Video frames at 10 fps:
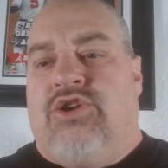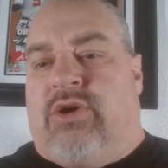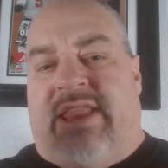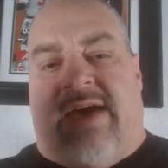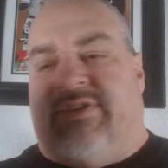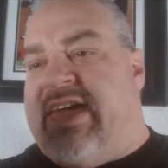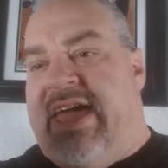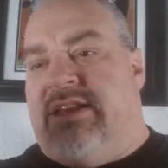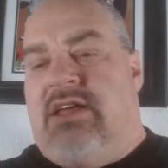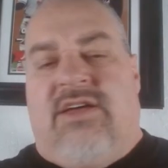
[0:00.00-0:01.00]
You can
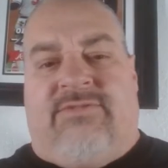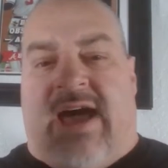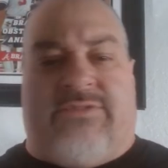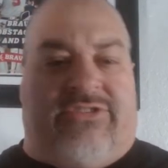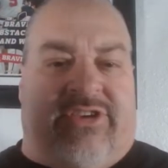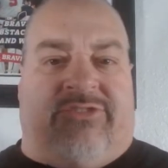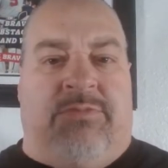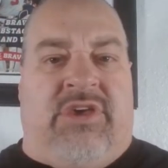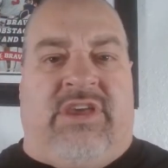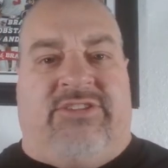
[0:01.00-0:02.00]
allocate $5 or $6
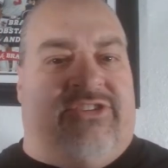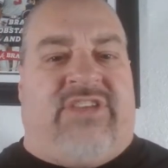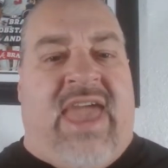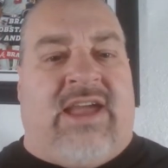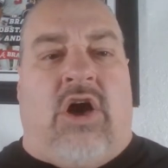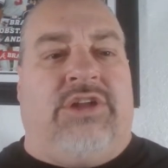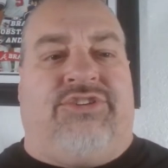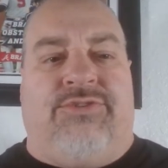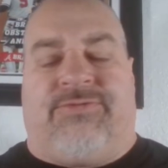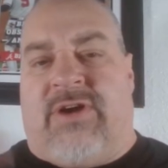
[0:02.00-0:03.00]
million to just hang on
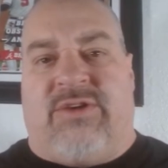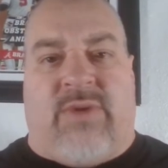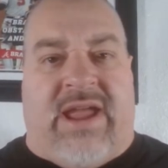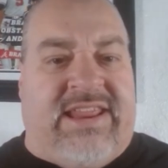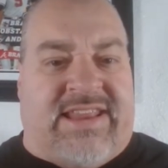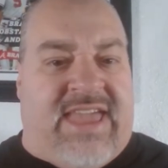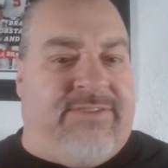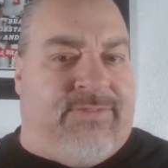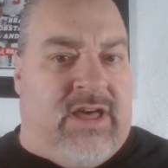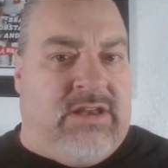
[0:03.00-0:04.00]
to for a rainy day
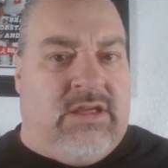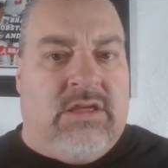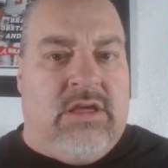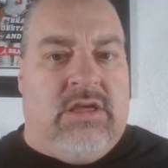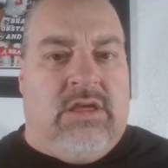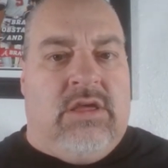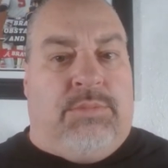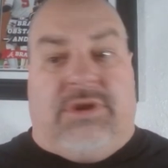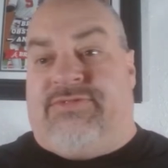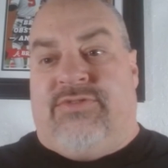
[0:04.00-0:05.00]
fund.
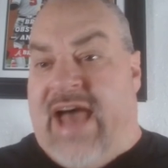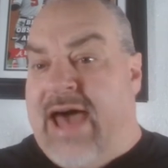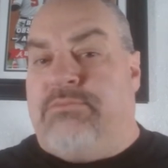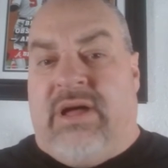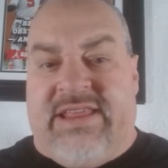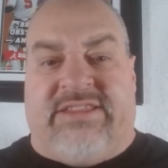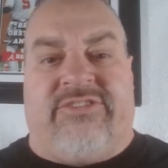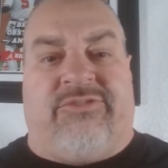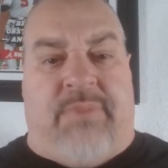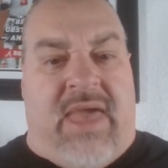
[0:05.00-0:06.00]
But if you've got money
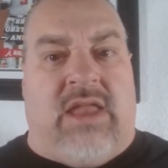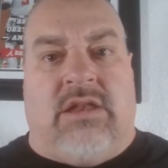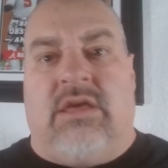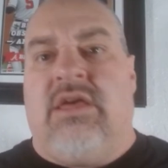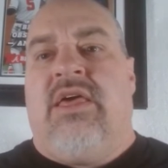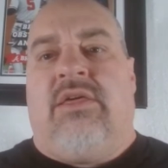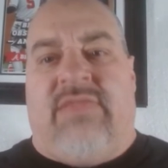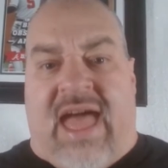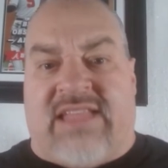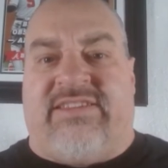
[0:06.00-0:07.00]
to spend,
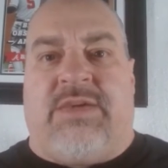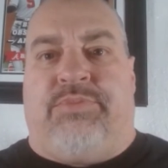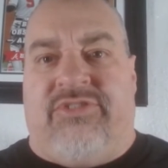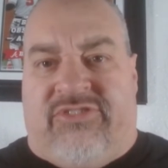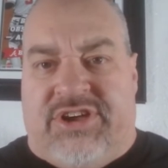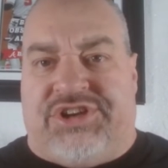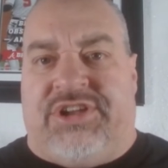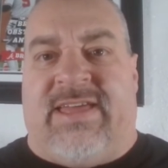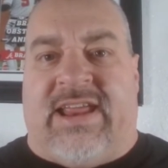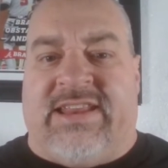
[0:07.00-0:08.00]
that's a
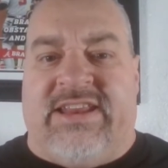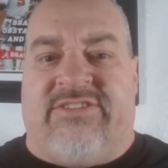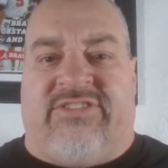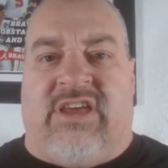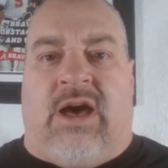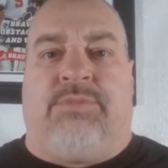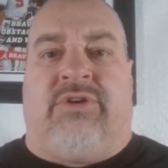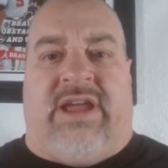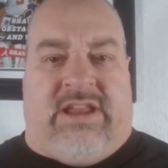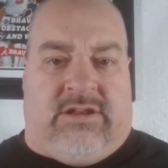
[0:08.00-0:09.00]
position that I need to see
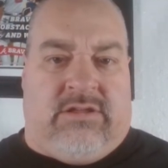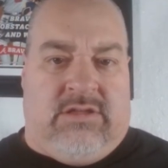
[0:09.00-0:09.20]
upgraded.